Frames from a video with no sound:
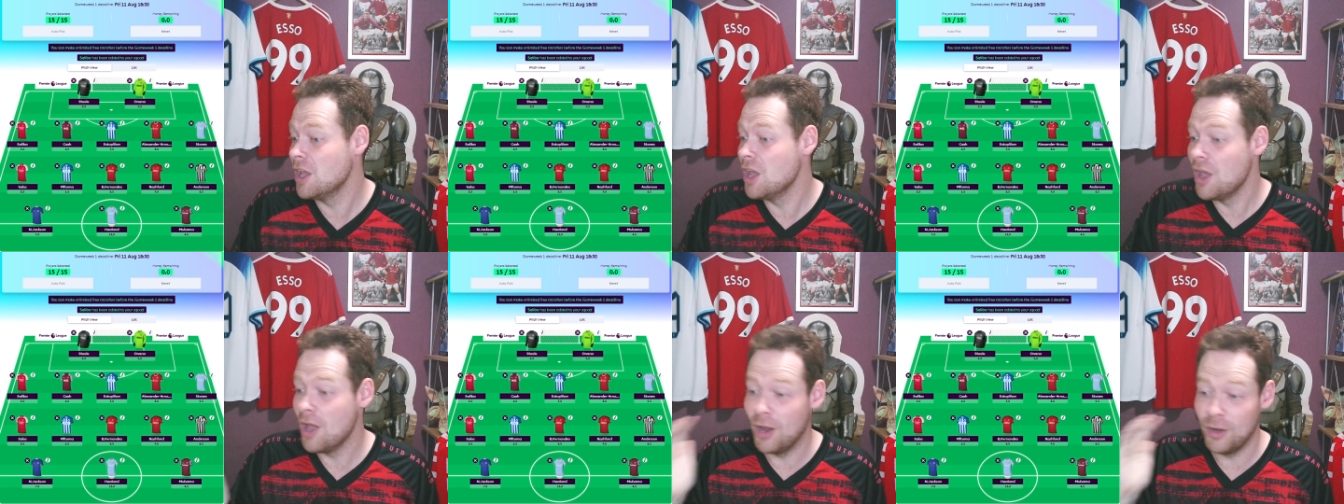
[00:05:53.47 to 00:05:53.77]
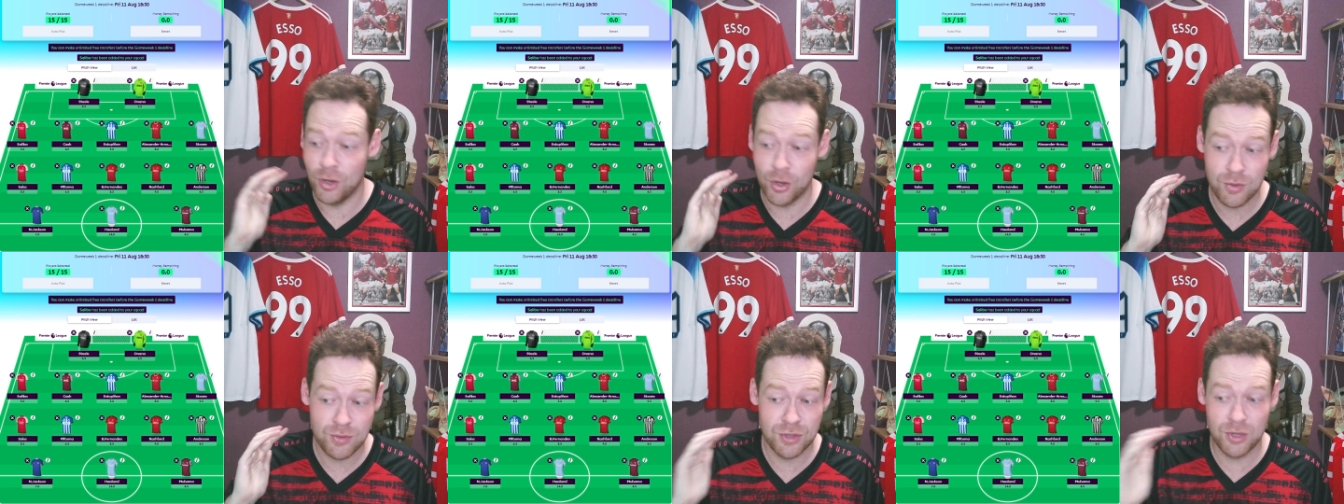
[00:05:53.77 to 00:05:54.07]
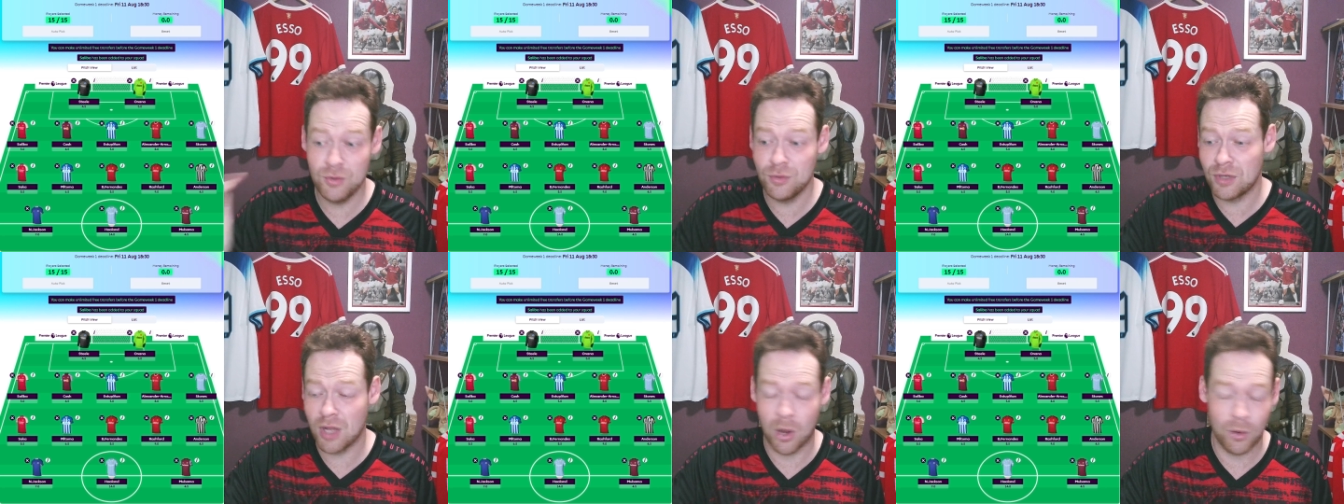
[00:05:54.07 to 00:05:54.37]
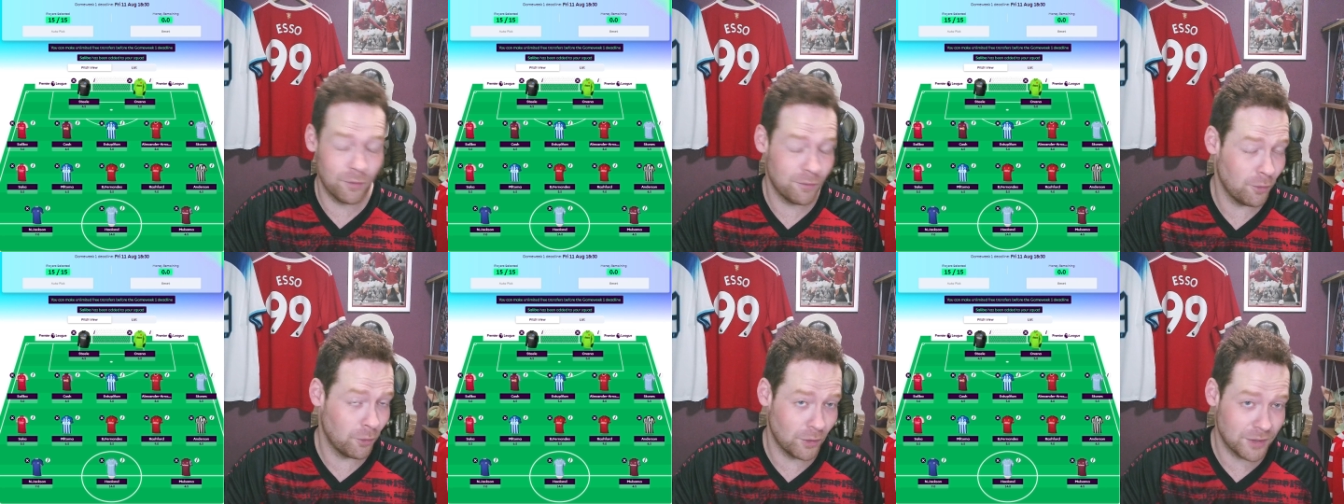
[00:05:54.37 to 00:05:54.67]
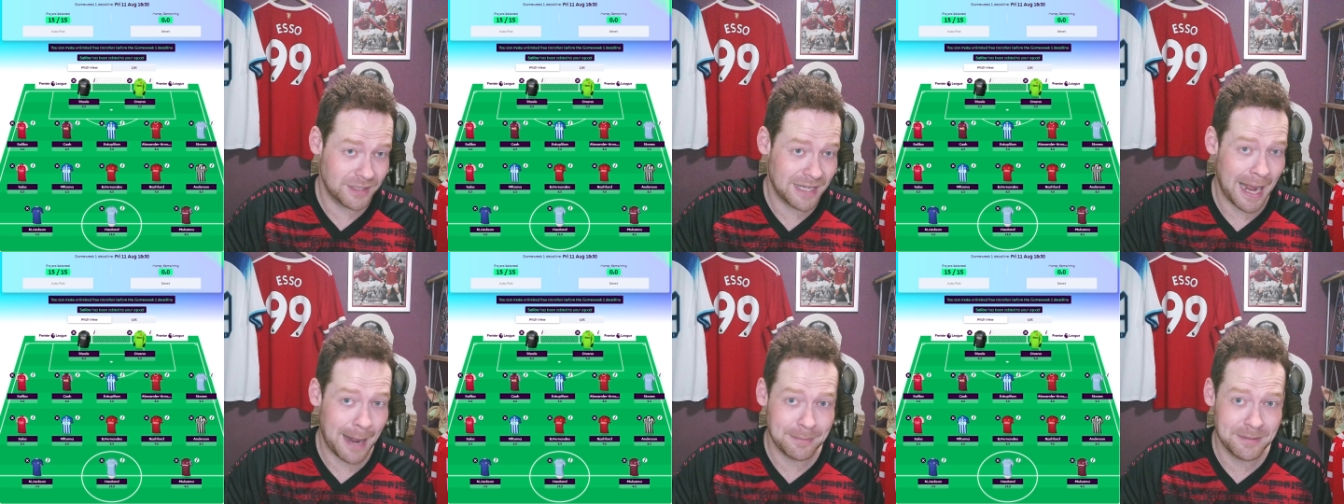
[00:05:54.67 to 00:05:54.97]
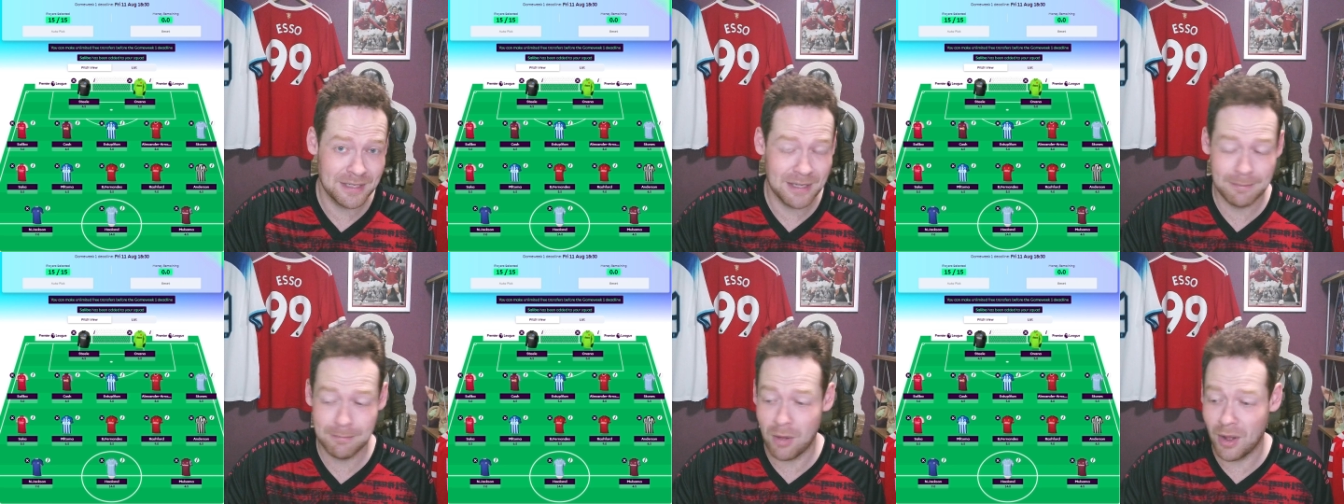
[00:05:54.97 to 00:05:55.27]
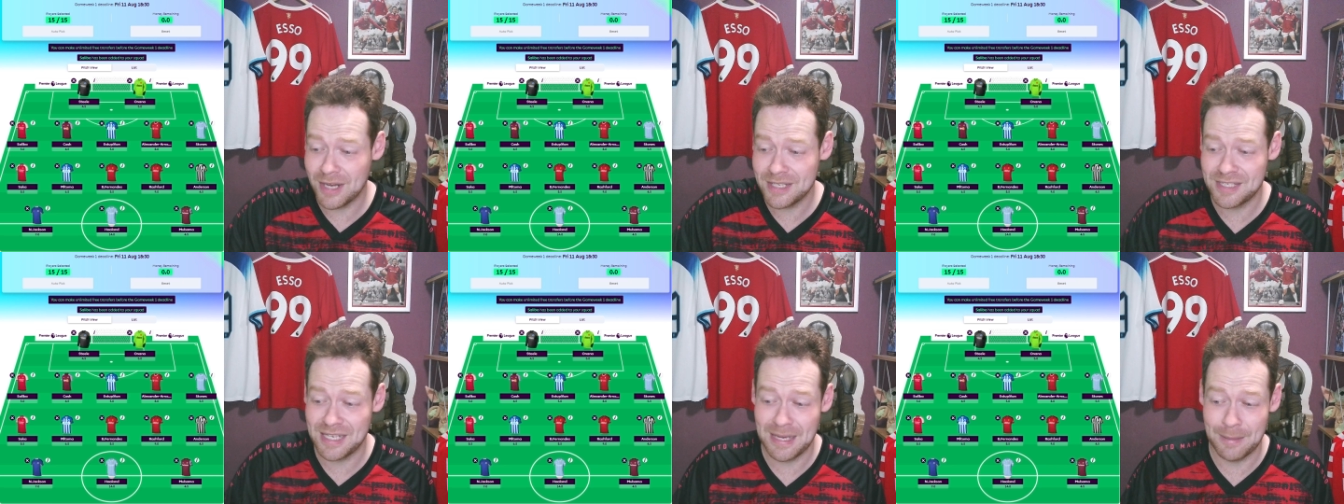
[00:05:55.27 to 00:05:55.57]
and who you'd go for as captain in
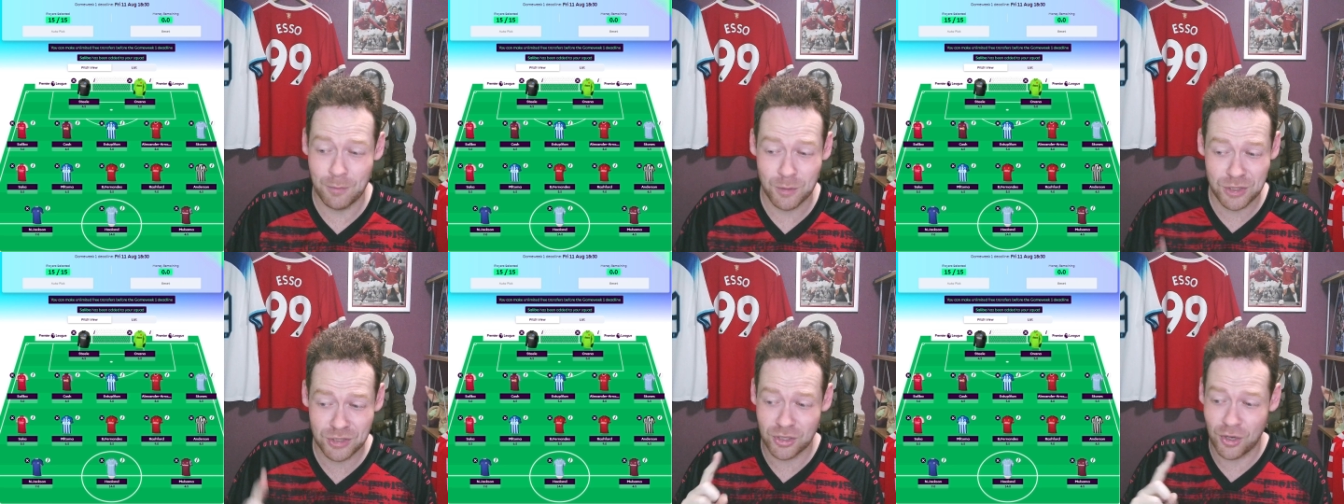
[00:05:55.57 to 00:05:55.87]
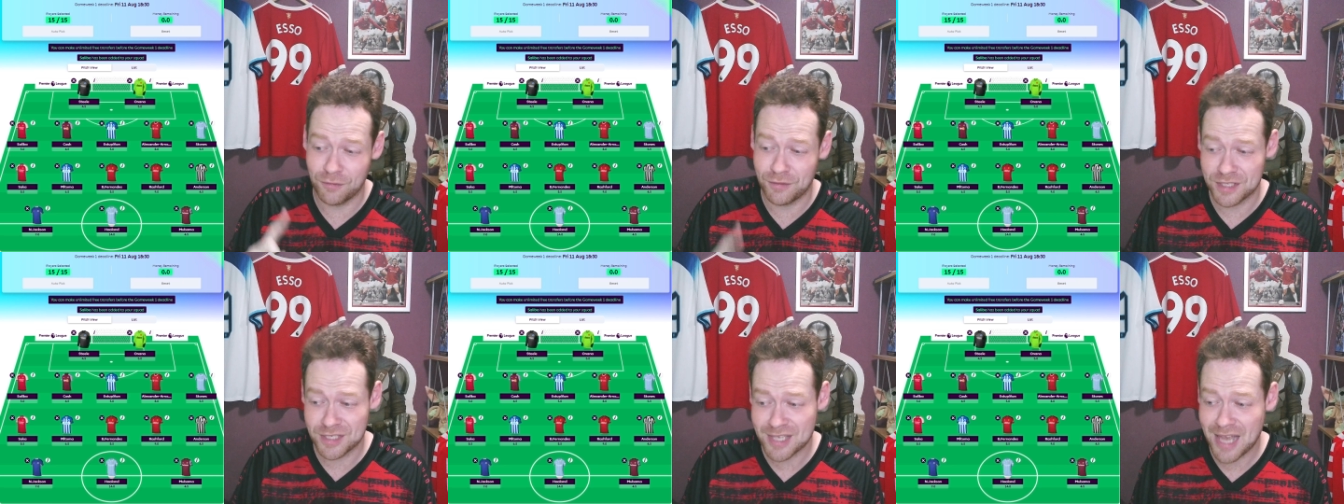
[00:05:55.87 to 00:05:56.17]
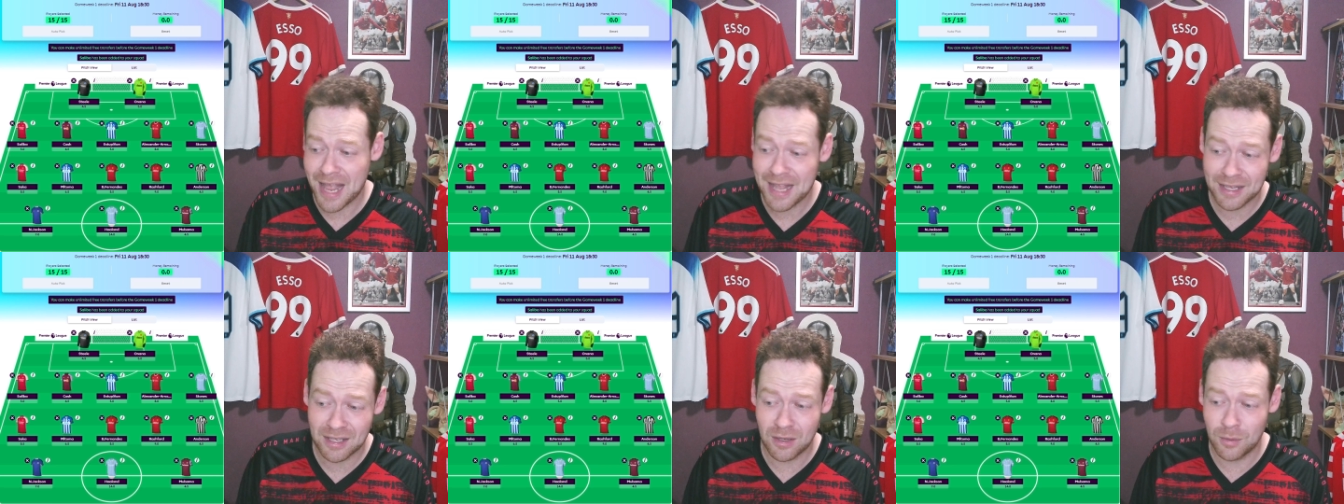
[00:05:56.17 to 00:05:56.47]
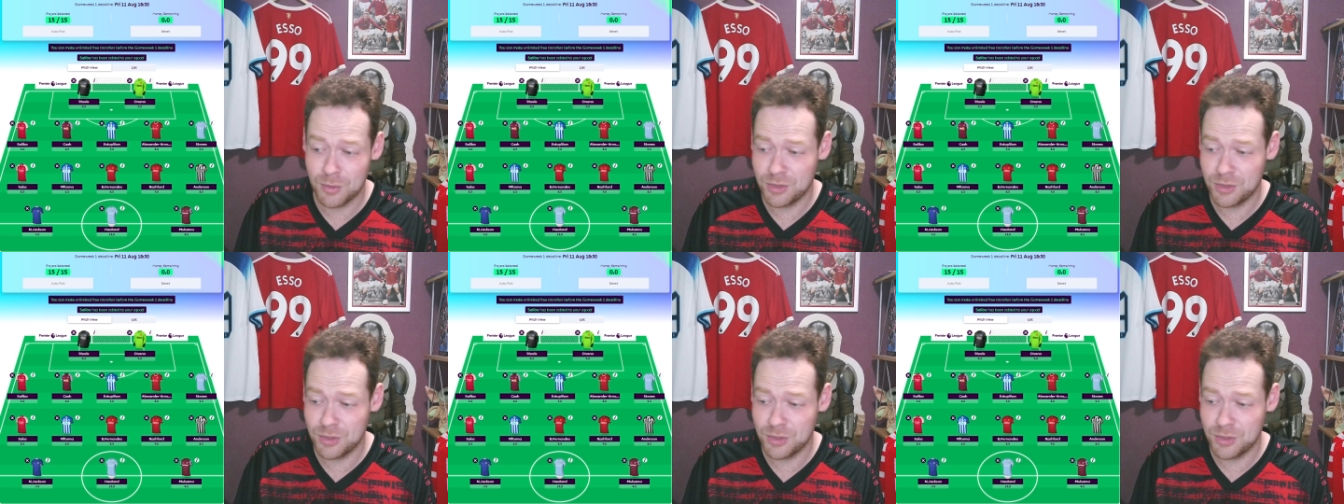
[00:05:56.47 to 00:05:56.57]
my team. Would you go for Saka?